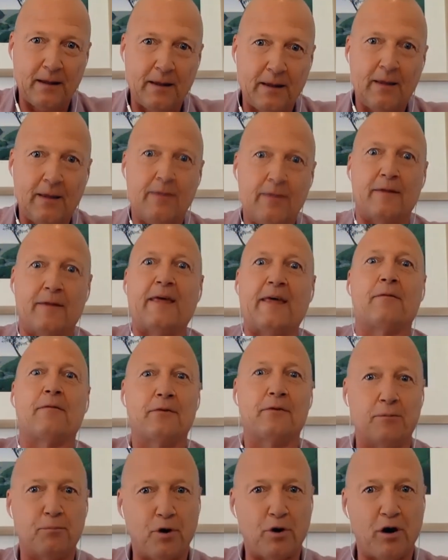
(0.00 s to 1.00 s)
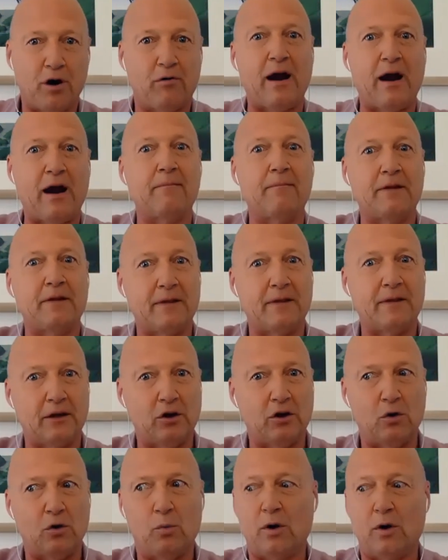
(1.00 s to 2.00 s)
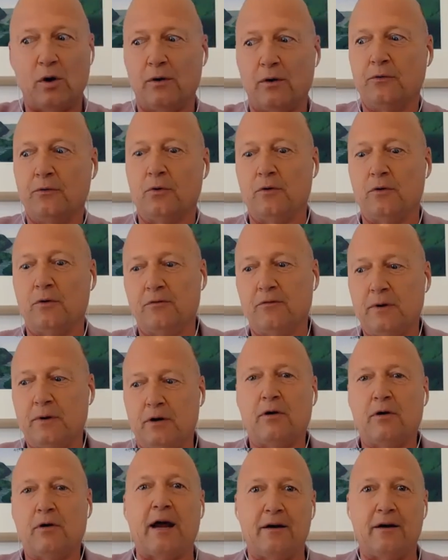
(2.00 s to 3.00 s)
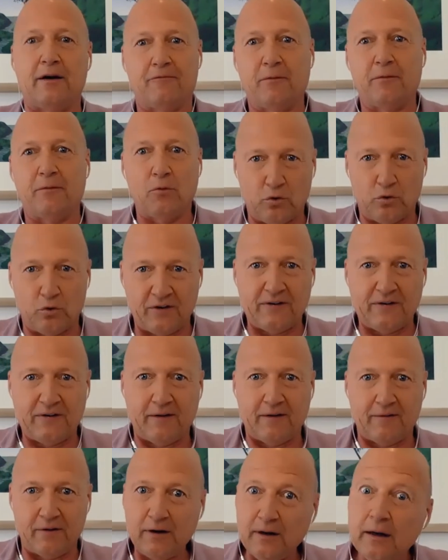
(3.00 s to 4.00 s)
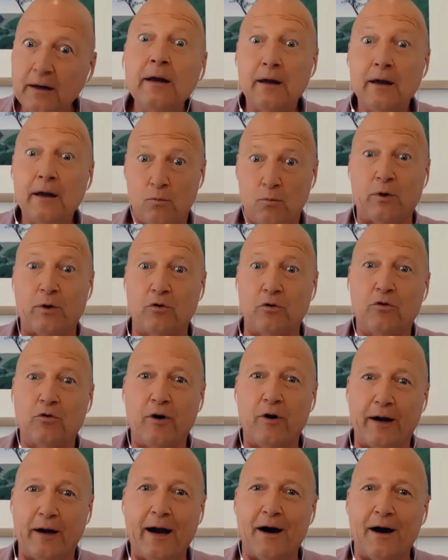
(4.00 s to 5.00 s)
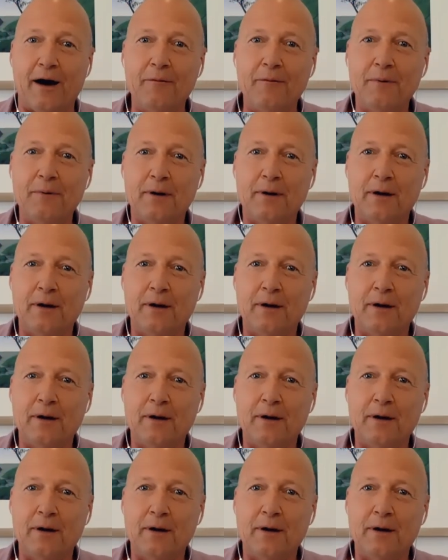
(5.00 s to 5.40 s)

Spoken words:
that's the programming that you were sort of created from 0 to 7 when you're growing up,